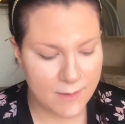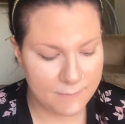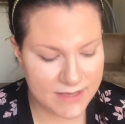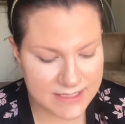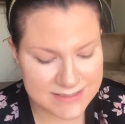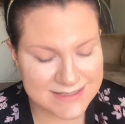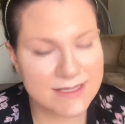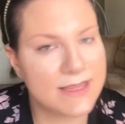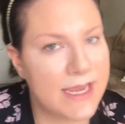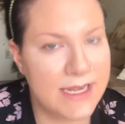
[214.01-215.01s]
because as
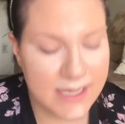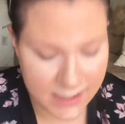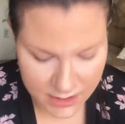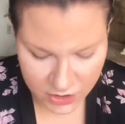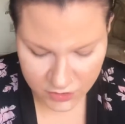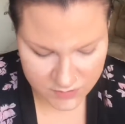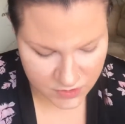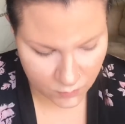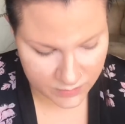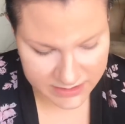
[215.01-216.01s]
a lady, you
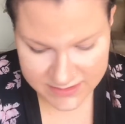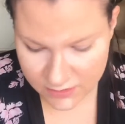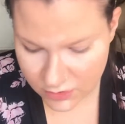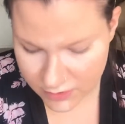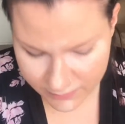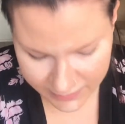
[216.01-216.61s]
don't want it to look